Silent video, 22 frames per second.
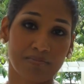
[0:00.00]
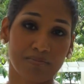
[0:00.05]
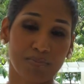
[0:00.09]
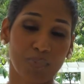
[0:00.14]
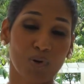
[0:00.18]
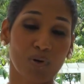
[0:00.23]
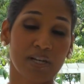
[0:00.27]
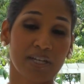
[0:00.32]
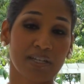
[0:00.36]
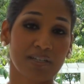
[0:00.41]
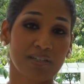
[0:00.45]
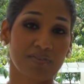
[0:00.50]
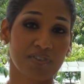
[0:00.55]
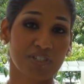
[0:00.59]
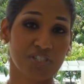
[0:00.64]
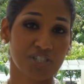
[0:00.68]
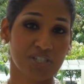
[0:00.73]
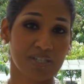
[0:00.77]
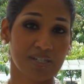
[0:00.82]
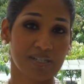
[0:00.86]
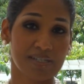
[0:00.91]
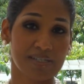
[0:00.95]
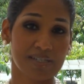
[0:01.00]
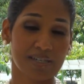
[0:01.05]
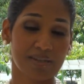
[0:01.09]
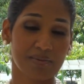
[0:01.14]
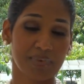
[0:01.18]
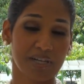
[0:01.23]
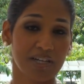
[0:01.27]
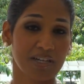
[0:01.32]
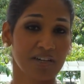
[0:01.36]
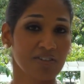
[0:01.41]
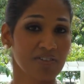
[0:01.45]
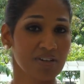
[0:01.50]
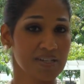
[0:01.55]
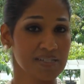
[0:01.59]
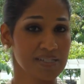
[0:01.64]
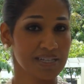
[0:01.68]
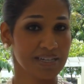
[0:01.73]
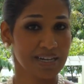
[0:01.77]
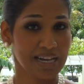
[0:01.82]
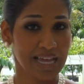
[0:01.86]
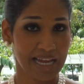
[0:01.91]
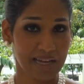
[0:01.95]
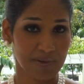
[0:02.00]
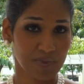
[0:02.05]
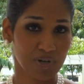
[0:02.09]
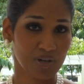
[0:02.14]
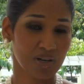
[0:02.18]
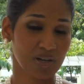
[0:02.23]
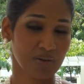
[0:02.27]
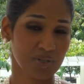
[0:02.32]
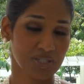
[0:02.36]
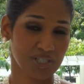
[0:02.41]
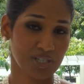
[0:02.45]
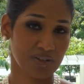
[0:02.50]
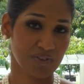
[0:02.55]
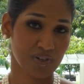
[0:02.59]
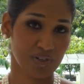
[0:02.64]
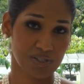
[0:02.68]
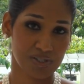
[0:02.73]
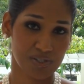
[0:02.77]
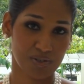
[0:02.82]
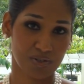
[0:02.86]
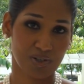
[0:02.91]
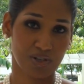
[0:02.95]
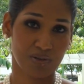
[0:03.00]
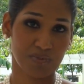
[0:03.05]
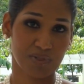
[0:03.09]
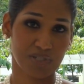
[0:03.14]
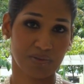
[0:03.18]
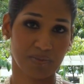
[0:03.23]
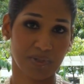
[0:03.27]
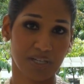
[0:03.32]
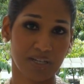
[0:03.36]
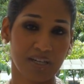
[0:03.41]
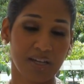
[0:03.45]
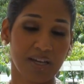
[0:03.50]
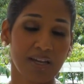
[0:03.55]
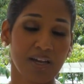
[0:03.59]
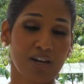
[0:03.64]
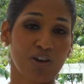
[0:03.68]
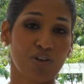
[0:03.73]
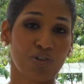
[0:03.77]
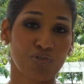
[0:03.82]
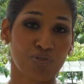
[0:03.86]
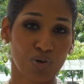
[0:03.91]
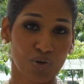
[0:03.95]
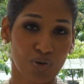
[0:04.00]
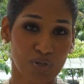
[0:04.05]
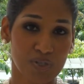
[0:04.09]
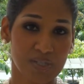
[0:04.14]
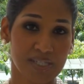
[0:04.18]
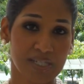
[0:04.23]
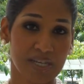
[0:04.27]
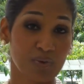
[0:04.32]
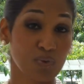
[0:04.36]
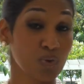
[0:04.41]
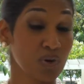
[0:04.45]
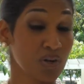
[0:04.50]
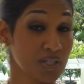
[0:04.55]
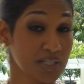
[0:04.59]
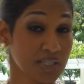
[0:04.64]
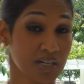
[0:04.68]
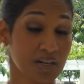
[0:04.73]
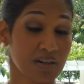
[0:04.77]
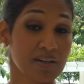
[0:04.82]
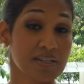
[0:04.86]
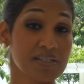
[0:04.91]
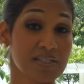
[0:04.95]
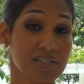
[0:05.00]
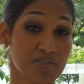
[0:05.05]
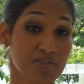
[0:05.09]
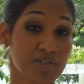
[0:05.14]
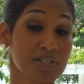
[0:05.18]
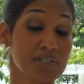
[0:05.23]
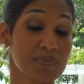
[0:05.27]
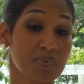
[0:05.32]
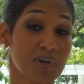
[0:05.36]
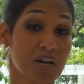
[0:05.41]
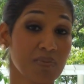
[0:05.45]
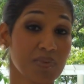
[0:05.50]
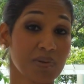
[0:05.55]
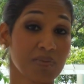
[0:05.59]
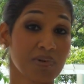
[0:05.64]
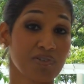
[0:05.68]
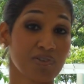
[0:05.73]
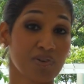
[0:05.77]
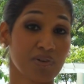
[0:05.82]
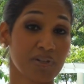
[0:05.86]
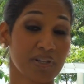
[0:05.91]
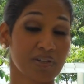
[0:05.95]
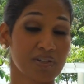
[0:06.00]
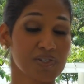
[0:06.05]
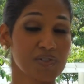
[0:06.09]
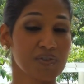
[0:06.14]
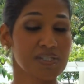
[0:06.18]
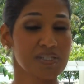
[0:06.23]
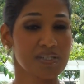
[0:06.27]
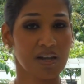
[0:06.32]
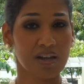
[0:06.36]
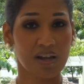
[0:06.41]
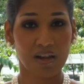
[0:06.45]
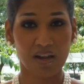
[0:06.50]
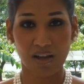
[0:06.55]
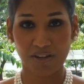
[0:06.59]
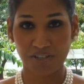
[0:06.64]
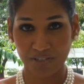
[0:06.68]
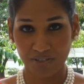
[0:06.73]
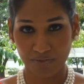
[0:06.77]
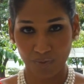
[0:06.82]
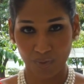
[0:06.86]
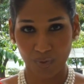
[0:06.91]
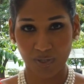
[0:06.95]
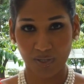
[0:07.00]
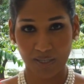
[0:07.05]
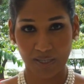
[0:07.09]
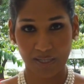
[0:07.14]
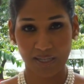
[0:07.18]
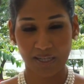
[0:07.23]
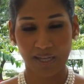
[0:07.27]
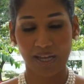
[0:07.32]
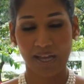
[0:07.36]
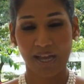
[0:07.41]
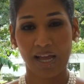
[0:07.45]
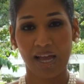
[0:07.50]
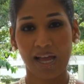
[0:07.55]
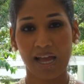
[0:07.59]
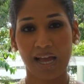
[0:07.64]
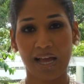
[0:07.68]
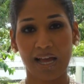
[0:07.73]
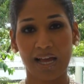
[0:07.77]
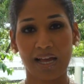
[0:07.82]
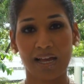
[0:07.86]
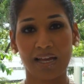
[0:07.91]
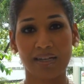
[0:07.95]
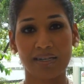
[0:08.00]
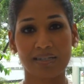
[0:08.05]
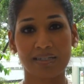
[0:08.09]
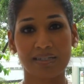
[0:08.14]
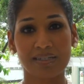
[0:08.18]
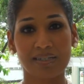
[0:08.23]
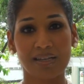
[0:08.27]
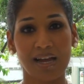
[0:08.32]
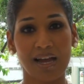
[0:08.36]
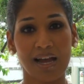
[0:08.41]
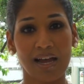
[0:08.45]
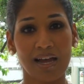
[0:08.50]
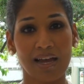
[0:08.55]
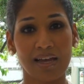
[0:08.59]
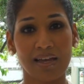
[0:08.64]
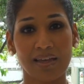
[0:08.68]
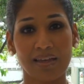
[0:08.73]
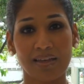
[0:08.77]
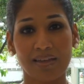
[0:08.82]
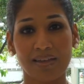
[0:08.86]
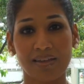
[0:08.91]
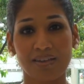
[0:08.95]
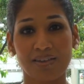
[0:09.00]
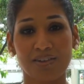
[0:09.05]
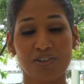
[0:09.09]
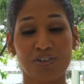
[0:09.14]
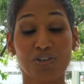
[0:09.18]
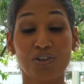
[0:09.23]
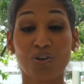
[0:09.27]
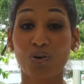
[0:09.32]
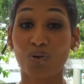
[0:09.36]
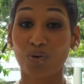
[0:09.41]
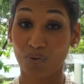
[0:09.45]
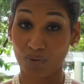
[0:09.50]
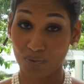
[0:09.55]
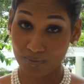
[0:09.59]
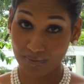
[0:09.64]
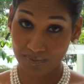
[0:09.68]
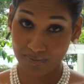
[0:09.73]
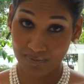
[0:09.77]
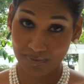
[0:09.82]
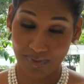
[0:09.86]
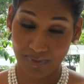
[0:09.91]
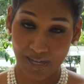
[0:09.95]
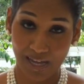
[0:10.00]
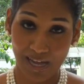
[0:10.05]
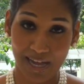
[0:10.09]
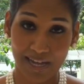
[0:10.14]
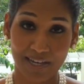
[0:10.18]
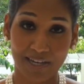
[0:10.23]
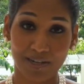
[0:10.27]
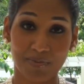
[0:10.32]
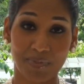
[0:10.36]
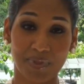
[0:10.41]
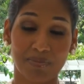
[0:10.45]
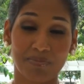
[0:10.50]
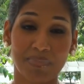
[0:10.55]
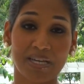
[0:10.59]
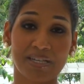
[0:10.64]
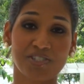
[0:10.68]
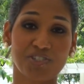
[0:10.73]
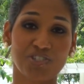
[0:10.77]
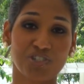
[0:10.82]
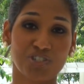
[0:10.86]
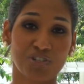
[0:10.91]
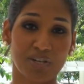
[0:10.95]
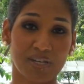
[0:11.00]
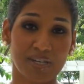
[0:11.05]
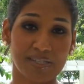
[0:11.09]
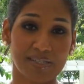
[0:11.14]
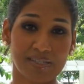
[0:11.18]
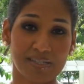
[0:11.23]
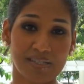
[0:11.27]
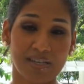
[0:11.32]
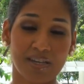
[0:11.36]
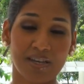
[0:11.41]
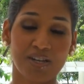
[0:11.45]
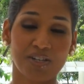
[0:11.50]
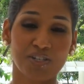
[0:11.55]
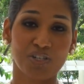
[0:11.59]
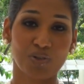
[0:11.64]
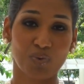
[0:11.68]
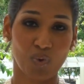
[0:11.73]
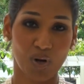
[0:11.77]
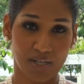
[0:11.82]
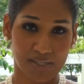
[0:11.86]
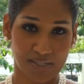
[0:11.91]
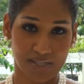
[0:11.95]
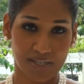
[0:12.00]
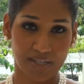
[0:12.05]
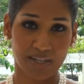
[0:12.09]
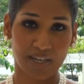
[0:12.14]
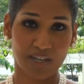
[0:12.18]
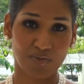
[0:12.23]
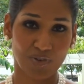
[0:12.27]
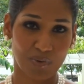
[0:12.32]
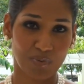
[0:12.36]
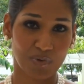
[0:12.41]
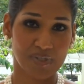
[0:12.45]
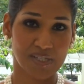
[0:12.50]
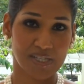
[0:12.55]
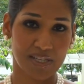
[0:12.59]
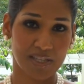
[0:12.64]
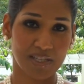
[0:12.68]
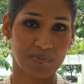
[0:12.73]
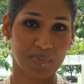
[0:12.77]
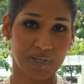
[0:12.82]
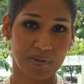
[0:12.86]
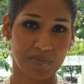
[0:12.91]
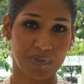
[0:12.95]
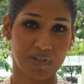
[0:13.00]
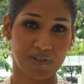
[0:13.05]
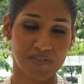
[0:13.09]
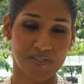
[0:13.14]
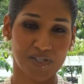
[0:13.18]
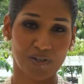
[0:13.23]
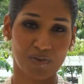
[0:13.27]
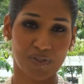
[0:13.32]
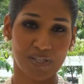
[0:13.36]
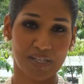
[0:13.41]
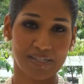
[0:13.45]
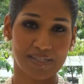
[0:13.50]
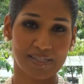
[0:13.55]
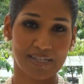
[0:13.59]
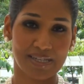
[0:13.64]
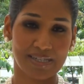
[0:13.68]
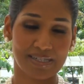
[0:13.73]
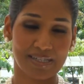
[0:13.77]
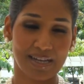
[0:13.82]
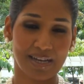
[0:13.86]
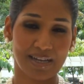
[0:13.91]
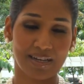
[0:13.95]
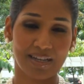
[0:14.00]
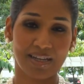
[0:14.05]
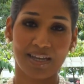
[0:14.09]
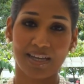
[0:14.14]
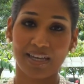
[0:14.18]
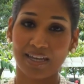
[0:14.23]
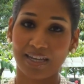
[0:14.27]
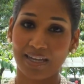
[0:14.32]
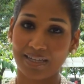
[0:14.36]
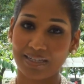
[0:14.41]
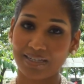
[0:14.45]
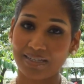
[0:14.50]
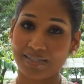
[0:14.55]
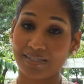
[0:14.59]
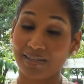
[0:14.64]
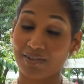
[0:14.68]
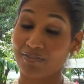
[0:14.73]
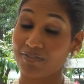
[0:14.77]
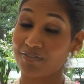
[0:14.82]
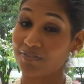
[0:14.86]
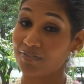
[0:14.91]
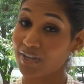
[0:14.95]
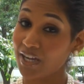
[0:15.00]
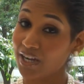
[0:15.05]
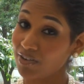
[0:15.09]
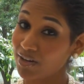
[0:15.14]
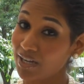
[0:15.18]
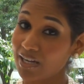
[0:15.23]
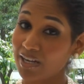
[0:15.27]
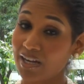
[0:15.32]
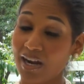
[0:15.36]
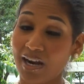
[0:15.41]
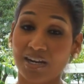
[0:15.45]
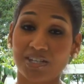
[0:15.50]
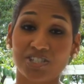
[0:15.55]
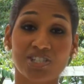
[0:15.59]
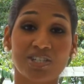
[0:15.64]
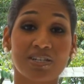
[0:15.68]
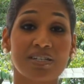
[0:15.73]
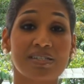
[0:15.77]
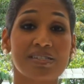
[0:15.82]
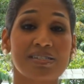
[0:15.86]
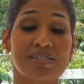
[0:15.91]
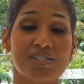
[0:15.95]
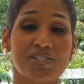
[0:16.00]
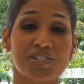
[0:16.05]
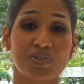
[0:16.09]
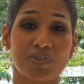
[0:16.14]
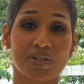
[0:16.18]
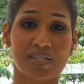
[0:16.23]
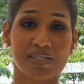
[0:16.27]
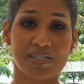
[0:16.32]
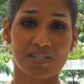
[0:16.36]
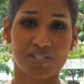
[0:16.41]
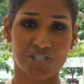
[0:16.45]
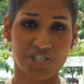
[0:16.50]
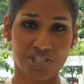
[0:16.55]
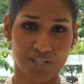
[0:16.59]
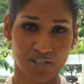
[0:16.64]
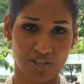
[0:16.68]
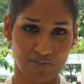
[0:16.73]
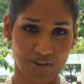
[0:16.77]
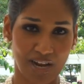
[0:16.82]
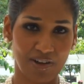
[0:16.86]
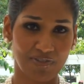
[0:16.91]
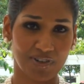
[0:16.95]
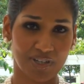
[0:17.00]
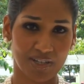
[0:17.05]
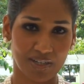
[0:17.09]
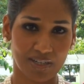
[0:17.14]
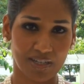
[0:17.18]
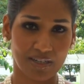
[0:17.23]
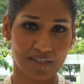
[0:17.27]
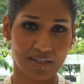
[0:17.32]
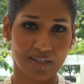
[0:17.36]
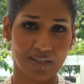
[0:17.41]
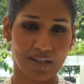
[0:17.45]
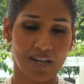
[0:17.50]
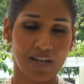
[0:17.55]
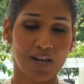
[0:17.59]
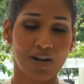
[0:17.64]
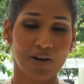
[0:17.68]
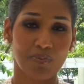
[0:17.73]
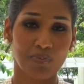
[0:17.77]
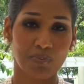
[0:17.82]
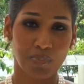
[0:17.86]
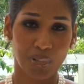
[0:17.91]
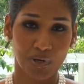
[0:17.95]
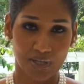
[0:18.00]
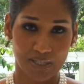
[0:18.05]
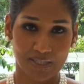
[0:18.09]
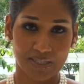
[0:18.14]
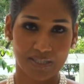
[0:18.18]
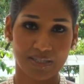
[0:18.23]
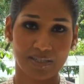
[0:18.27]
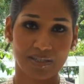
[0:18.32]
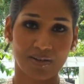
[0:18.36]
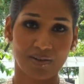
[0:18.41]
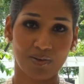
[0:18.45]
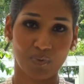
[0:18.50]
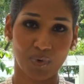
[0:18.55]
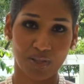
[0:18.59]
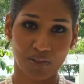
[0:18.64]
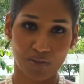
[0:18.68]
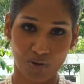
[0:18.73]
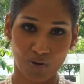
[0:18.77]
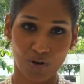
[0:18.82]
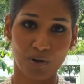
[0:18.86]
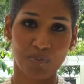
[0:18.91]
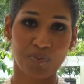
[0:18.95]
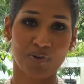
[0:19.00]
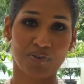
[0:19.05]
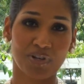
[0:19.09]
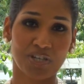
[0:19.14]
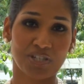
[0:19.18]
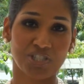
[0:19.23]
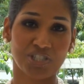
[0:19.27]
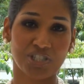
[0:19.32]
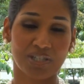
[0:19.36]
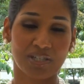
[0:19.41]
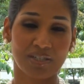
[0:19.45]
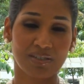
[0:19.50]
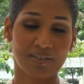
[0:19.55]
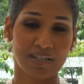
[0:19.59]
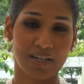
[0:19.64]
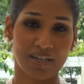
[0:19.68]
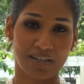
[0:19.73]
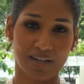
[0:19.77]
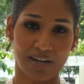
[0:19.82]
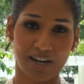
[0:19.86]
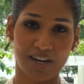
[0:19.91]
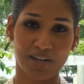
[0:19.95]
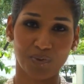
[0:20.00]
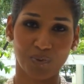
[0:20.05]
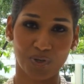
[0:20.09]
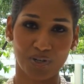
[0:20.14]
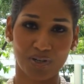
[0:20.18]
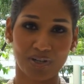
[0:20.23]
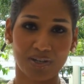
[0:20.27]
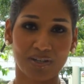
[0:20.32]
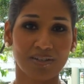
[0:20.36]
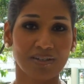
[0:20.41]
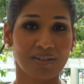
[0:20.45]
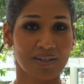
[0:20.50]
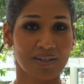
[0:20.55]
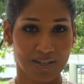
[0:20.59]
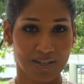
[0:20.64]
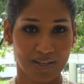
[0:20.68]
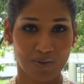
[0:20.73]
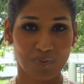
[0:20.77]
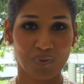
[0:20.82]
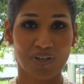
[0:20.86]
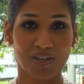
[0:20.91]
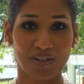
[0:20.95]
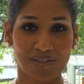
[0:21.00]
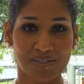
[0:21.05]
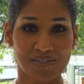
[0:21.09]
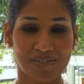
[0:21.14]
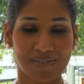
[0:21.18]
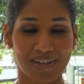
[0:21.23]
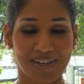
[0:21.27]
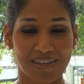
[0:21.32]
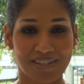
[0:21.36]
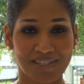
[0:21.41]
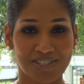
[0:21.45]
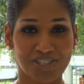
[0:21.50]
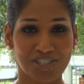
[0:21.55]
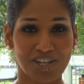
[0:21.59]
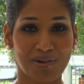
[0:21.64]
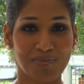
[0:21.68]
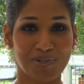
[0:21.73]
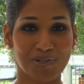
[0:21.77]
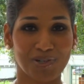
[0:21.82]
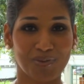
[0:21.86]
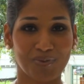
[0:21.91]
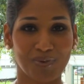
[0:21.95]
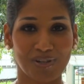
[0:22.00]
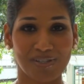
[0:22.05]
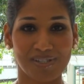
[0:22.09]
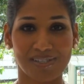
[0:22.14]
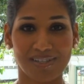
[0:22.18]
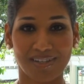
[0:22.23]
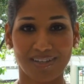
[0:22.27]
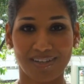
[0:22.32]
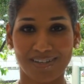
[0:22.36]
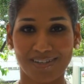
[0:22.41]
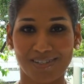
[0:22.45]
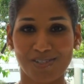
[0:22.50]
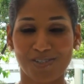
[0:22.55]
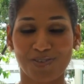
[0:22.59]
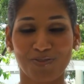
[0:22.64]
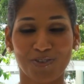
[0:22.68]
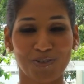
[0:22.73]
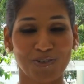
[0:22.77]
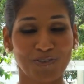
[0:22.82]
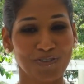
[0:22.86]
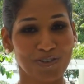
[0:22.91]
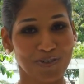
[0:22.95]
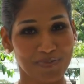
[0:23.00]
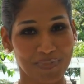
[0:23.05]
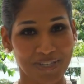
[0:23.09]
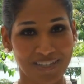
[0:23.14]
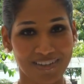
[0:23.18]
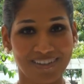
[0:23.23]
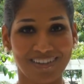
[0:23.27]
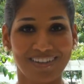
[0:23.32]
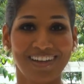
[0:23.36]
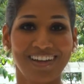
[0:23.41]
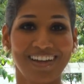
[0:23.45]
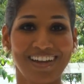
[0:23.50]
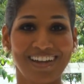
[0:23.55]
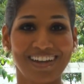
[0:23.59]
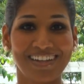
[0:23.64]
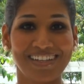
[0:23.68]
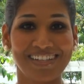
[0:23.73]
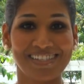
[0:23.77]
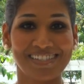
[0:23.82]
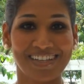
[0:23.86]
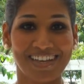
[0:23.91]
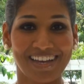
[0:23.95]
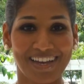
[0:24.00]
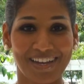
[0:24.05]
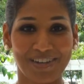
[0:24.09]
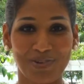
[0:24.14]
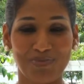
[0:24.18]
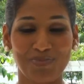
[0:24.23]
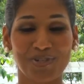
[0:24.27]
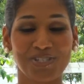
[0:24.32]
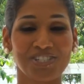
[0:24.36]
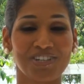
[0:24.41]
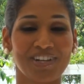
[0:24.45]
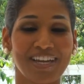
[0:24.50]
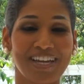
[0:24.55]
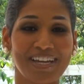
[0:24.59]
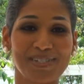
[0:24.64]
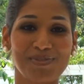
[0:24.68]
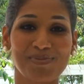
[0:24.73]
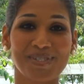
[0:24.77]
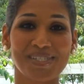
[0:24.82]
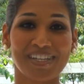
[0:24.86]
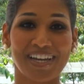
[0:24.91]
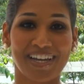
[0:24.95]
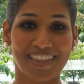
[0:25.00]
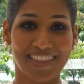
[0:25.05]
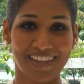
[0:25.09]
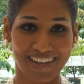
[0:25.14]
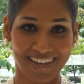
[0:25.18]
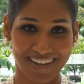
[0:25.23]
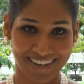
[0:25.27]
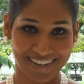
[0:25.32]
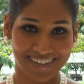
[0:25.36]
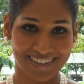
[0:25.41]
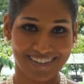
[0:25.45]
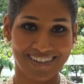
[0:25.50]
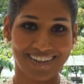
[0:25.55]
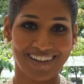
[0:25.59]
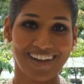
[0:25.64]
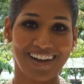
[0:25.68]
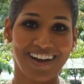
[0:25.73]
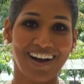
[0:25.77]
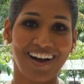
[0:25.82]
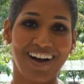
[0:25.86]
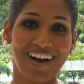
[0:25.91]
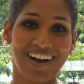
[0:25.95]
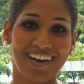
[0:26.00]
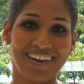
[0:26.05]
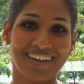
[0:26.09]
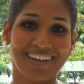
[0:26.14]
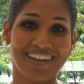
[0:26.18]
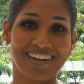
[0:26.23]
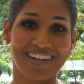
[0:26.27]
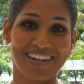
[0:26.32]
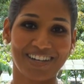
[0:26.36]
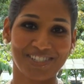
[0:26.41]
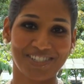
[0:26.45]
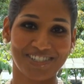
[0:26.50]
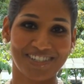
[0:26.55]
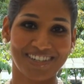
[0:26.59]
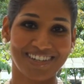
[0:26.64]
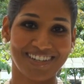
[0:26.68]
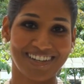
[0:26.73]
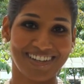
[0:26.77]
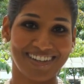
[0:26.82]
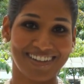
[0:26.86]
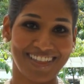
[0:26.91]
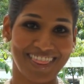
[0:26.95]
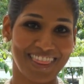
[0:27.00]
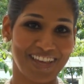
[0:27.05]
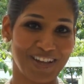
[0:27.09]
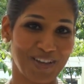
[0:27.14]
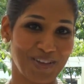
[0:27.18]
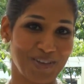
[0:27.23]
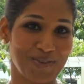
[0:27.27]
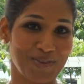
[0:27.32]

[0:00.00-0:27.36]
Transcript: polling divisions and areas in Limehall, which have also come to me, roads and water are a serious problem around there. So it's a lot of work, and I know I am the best choice to once again represent the people of South East St. Ann. It is a very large constituency geographically, but with cooperation and hard work, we'll also get the job done once again. So vote for me, Lisa Hanna, put your X beside the head on election day. Thank